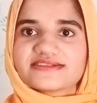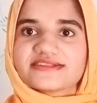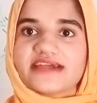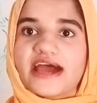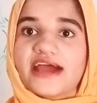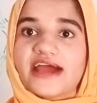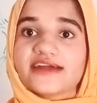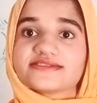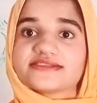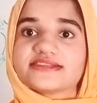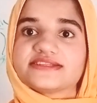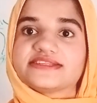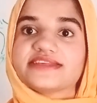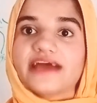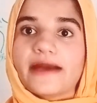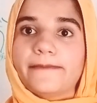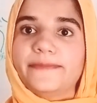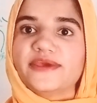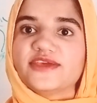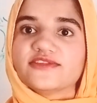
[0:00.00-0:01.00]
that
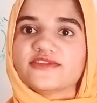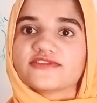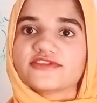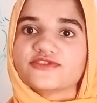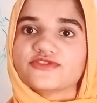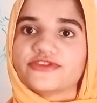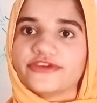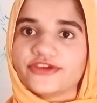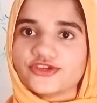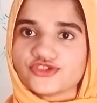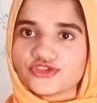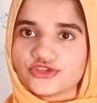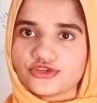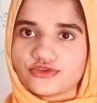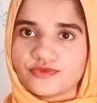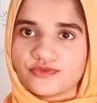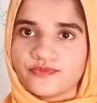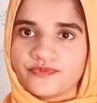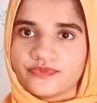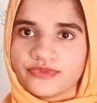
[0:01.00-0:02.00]
stabbing sensation.
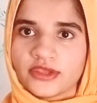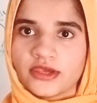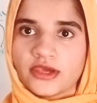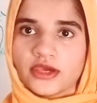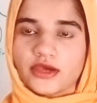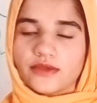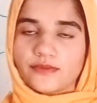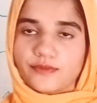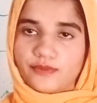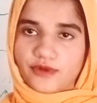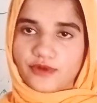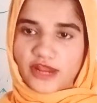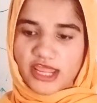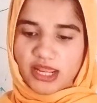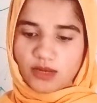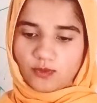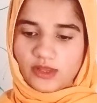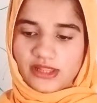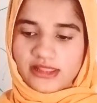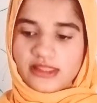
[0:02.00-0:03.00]

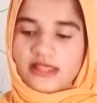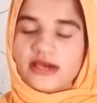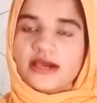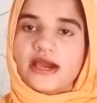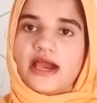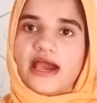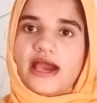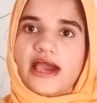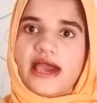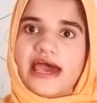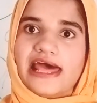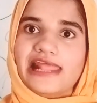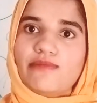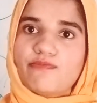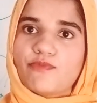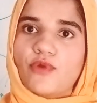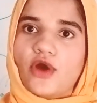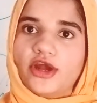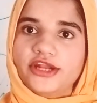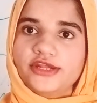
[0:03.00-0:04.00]
Brain will help
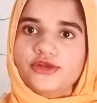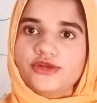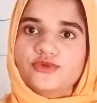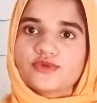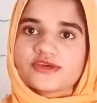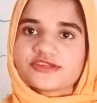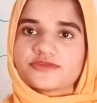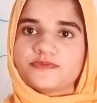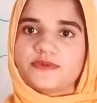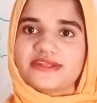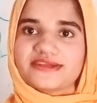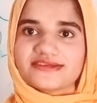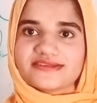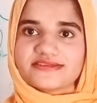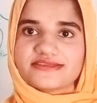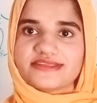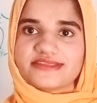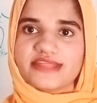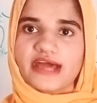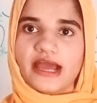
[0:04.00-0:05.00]
body to experience
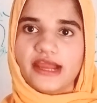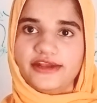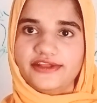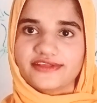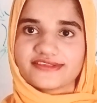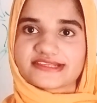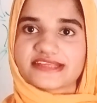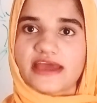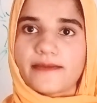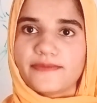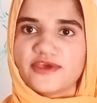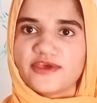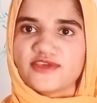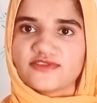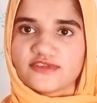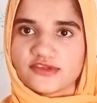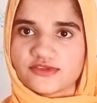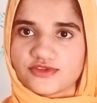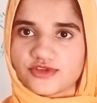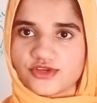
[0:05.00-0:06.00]
that stabbing
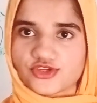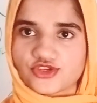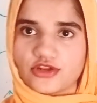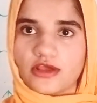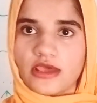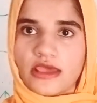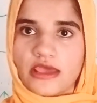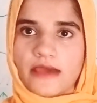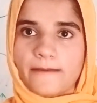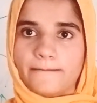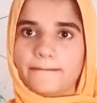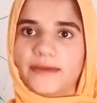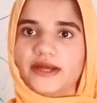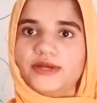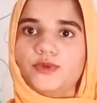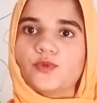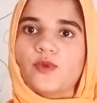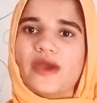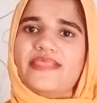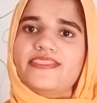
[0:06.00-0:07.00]
sensation.
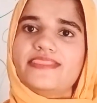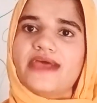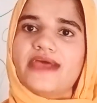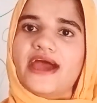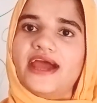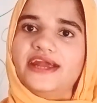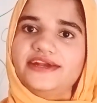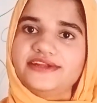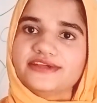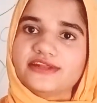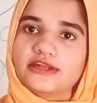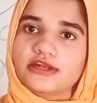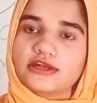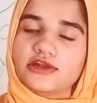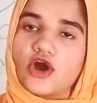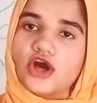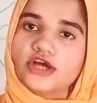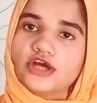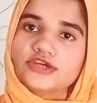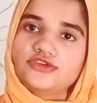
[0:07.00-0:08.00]
But when that
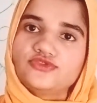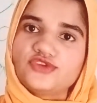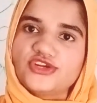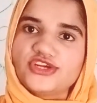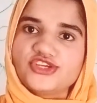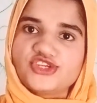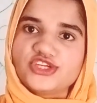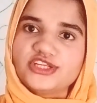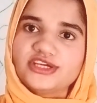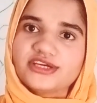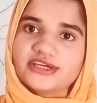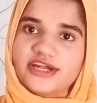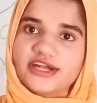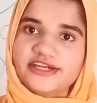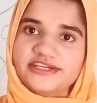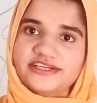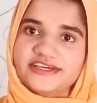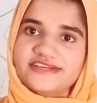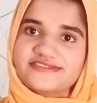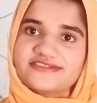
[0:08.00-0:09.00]
long duration
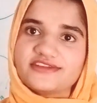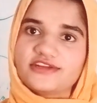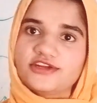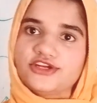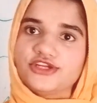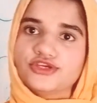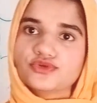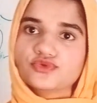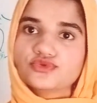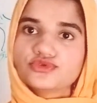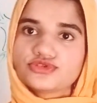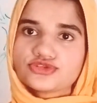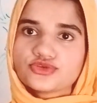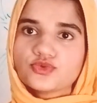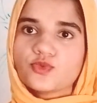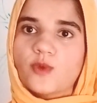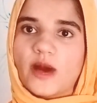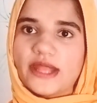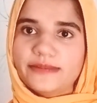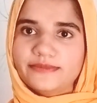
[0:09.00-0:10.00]
current is reduced to
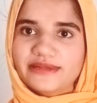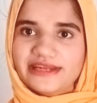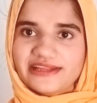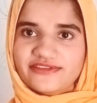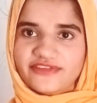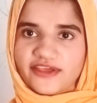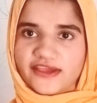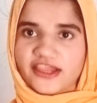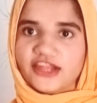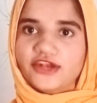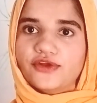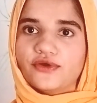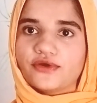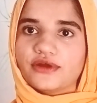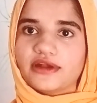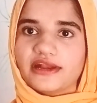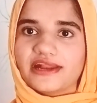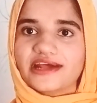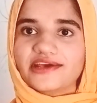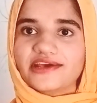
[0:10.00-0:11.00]
1 millisecond
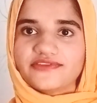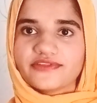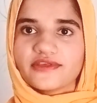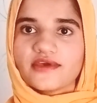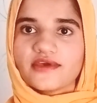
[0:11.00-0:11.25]
or less,